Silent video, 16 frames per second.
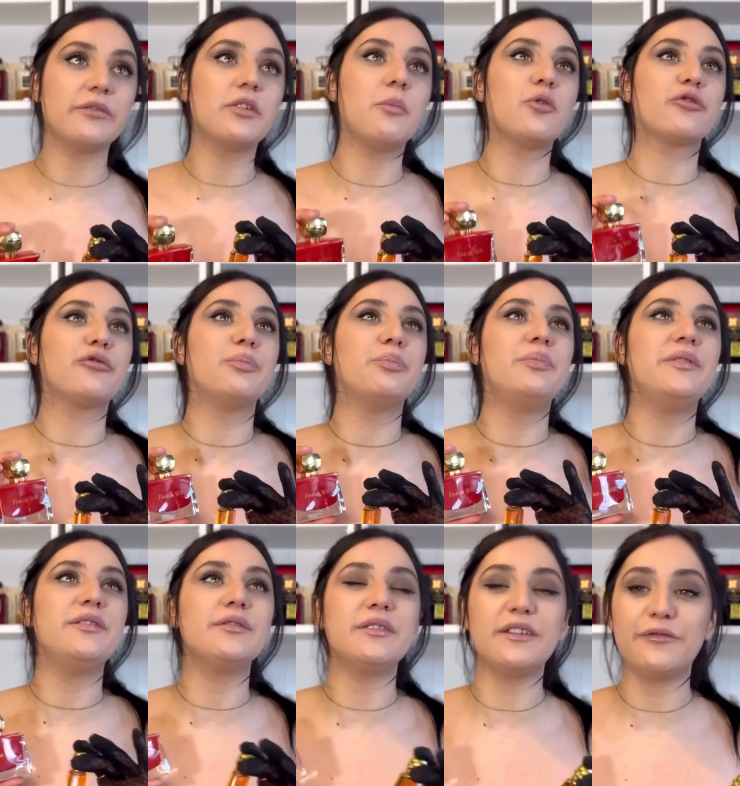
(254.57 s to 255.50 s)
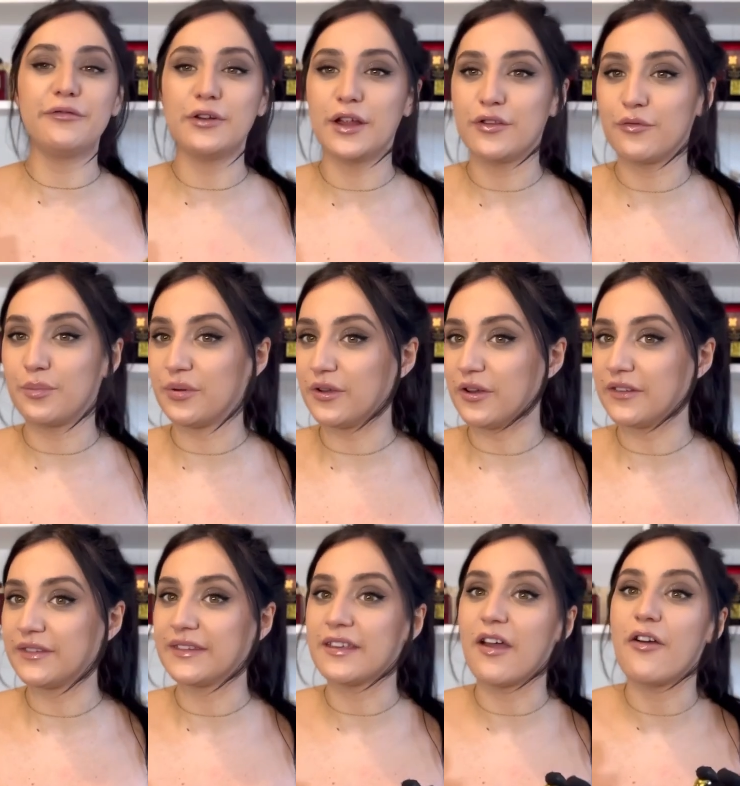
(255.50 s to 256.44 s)
the most beautiful and
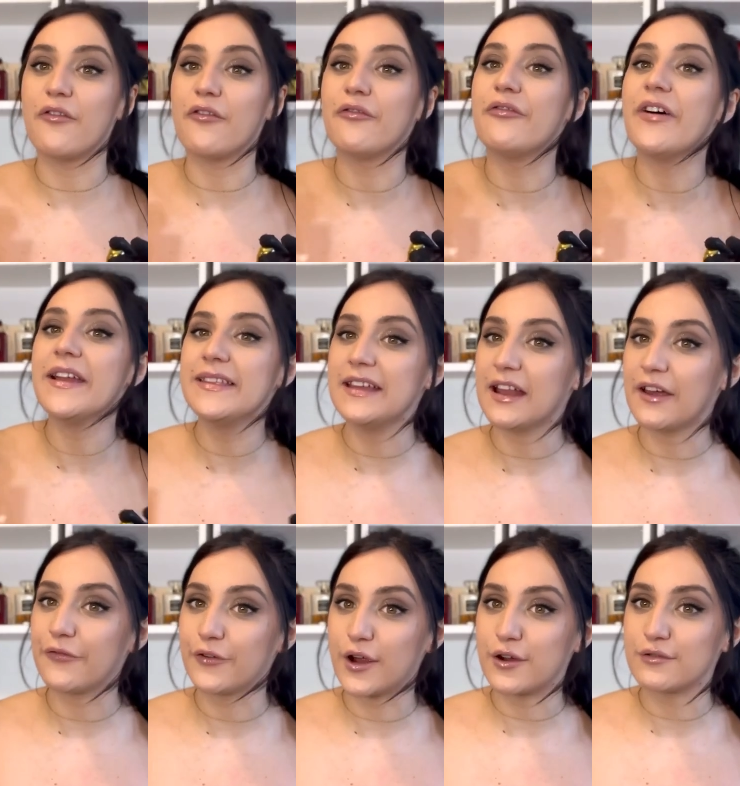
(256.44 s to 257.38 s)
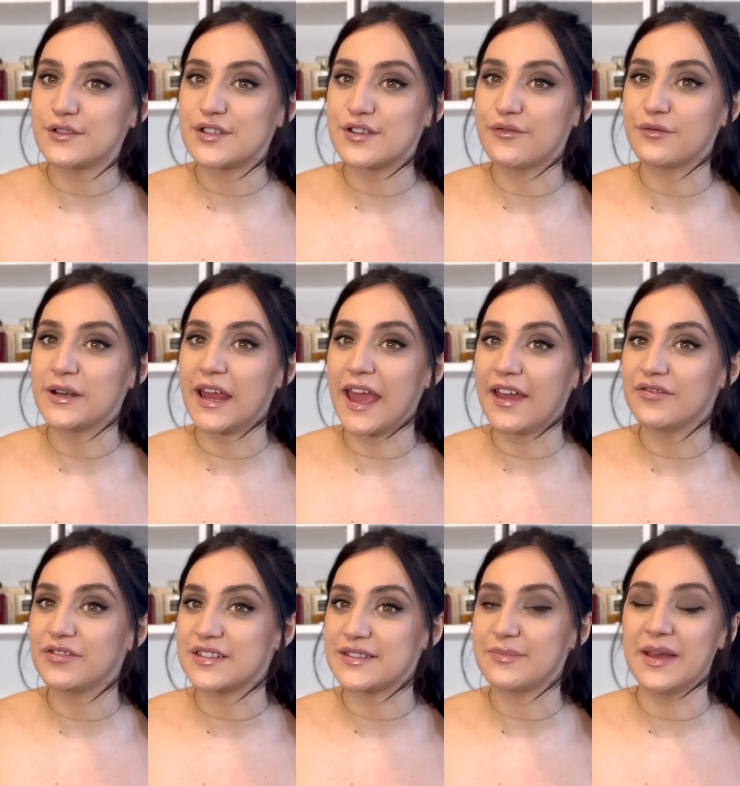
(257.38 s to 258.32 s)
opulent vanilla fragrance you will
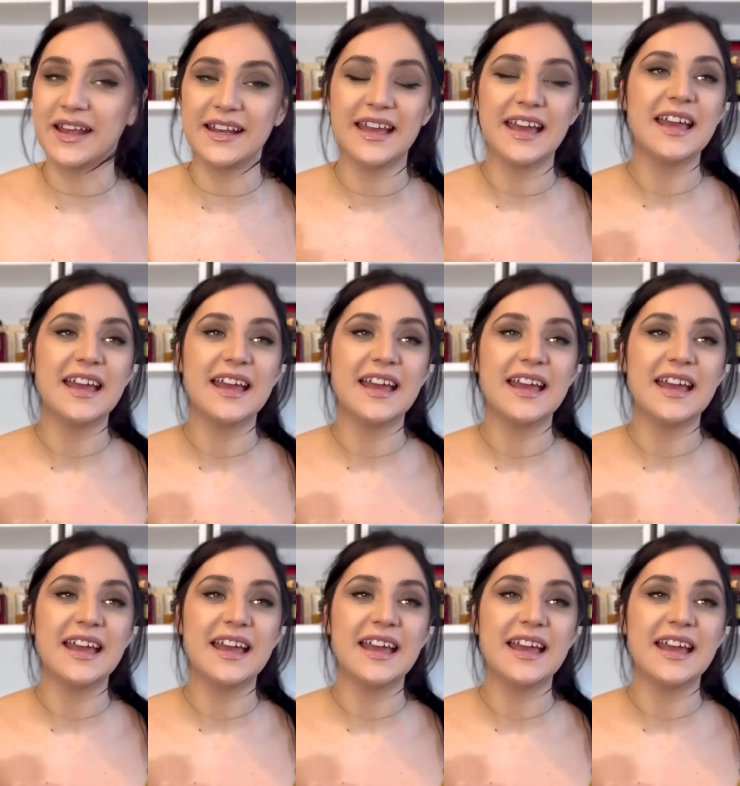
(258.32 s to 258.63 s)
ever smell.